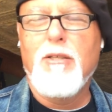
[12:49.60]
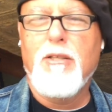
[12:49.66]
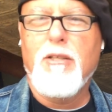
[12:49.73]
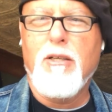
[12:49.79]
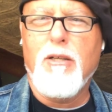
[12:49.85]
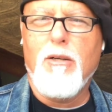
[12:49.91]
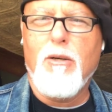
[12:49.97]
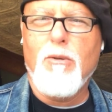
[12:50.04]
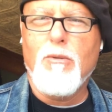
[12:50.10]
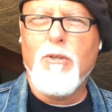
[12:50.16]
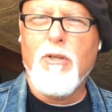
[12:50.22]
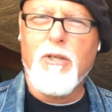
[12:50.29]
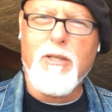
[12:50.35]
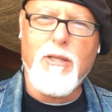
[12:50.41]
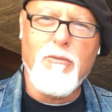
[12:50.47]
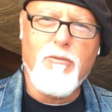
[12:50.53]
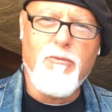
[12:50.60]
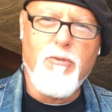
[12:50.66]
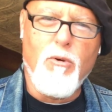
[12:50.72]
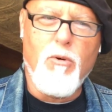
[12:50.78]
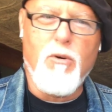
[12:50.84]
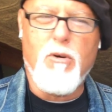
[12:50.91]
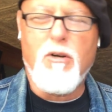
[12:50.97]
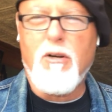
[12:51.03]
looking
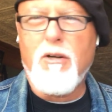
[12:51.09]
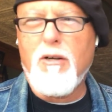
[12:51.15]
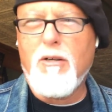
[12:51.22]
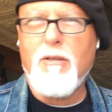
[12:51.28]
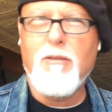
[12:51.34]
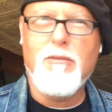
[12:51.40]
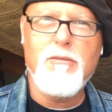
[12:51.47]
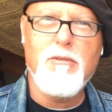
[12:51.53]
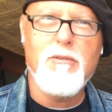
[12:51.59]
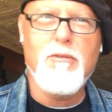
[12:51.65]
for